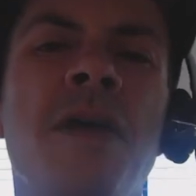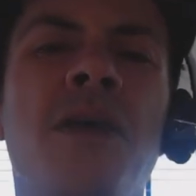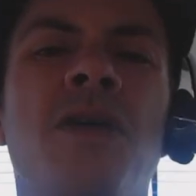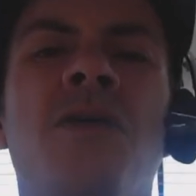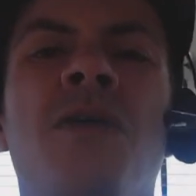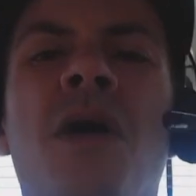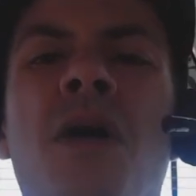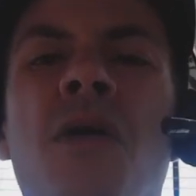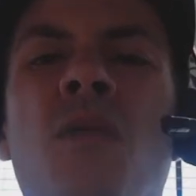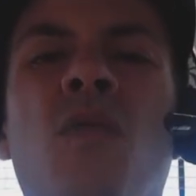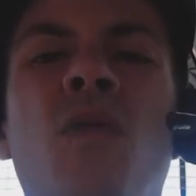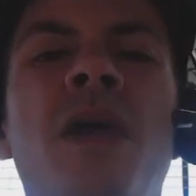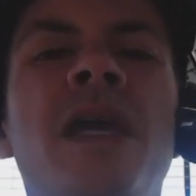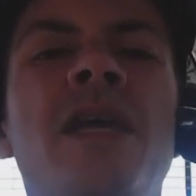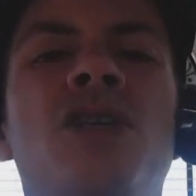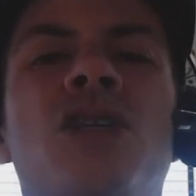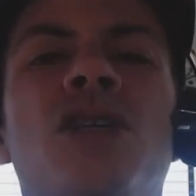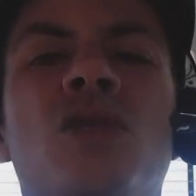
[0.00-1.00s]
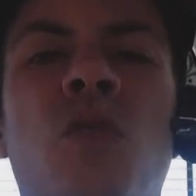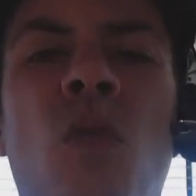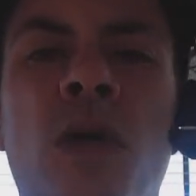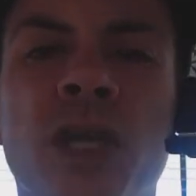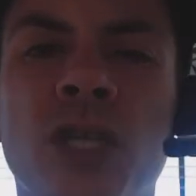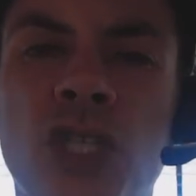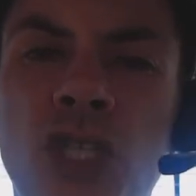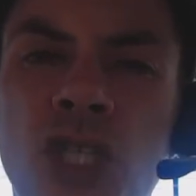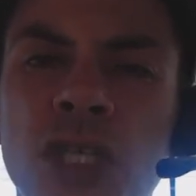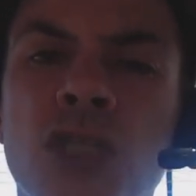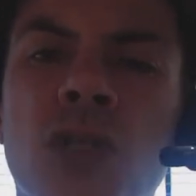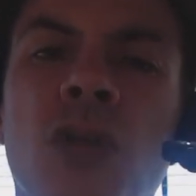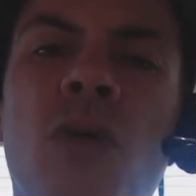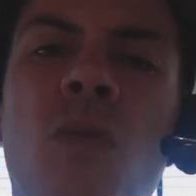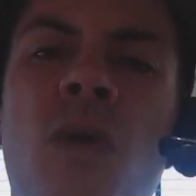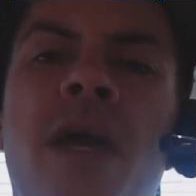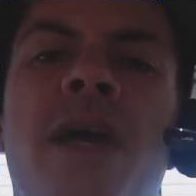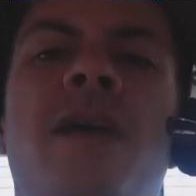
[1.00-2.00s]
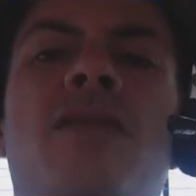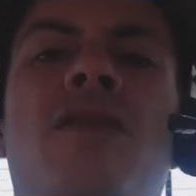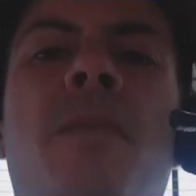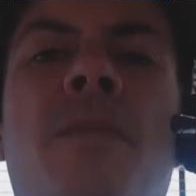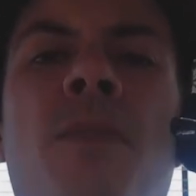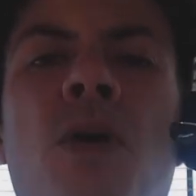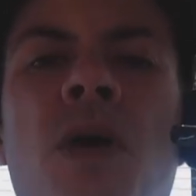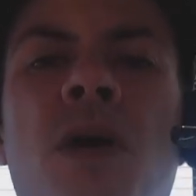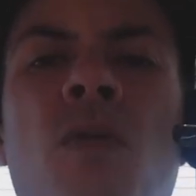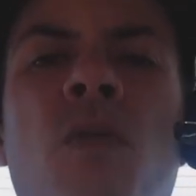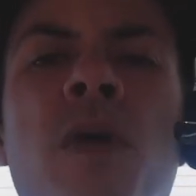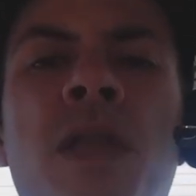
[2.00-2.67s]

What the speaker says: You know, we just want to chisel away at the book.